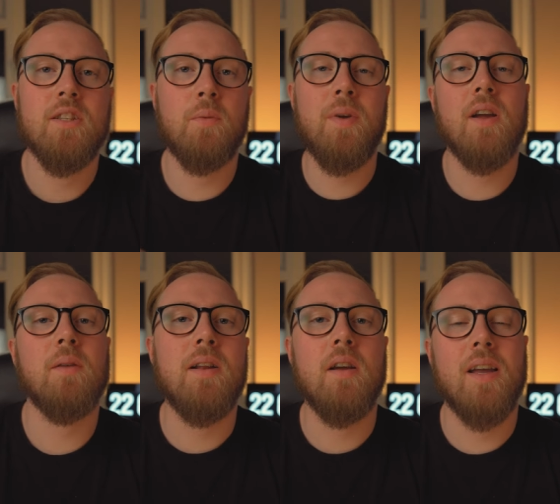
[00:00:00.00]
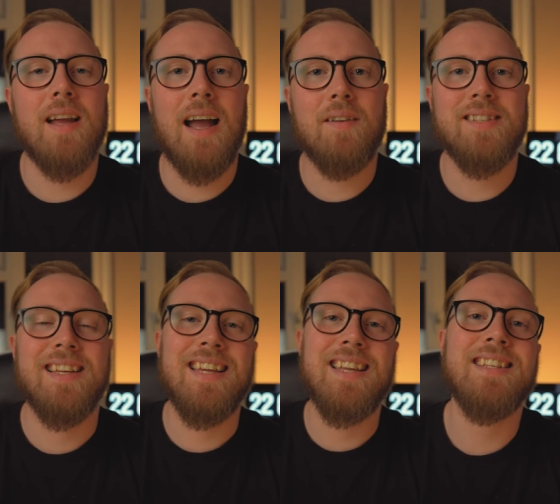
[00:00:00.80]
So we are going to be looking at how to
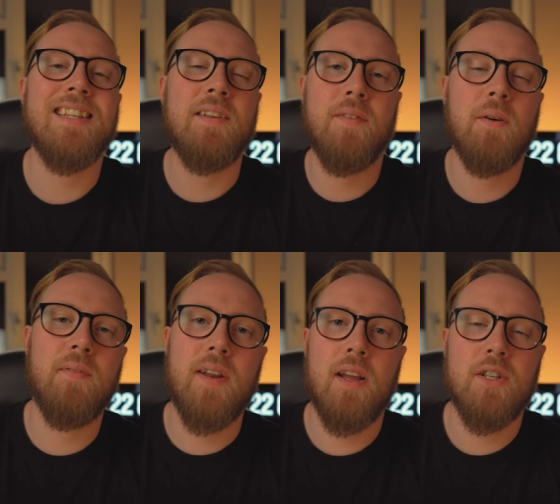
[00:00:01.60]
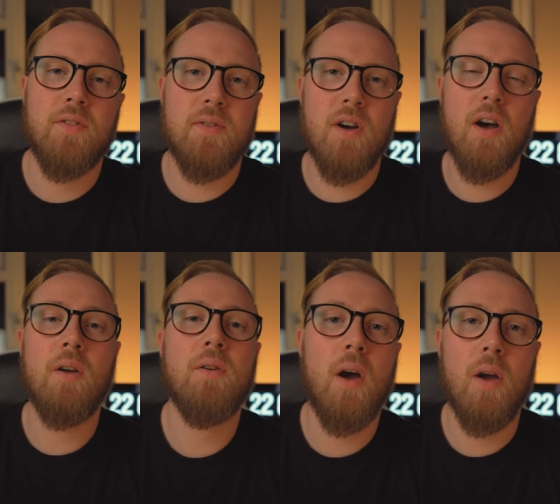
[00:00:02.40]
easily film videos from your
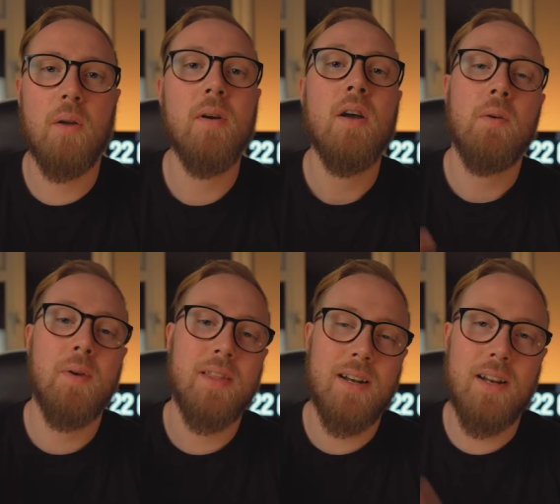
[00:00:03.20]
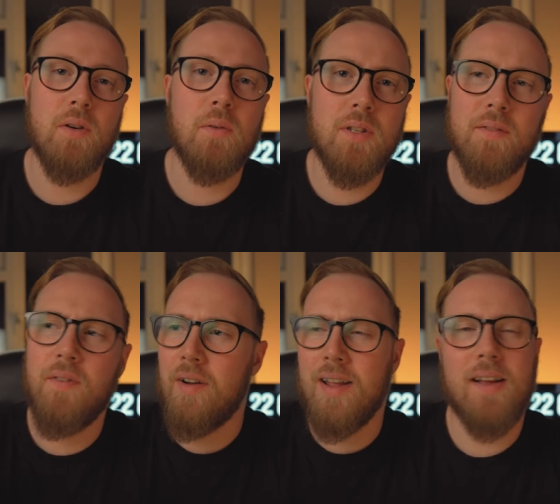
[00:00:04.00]
own home with little to
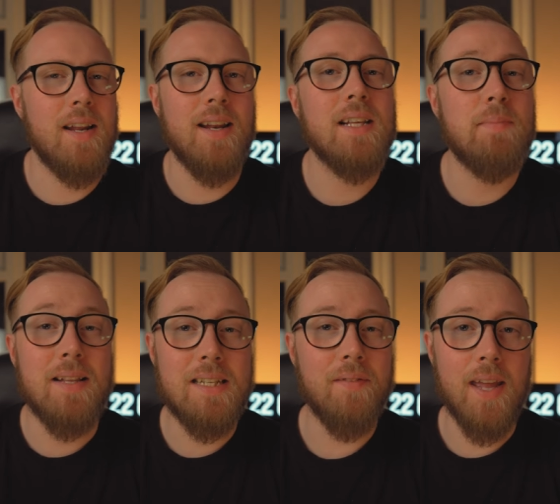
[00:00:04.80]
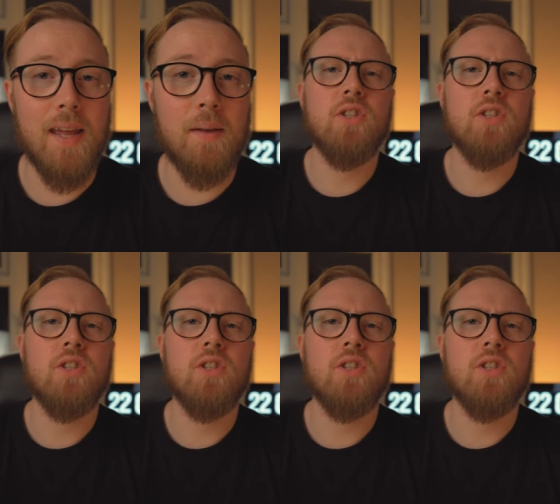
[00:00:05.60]
very inexpensive gear.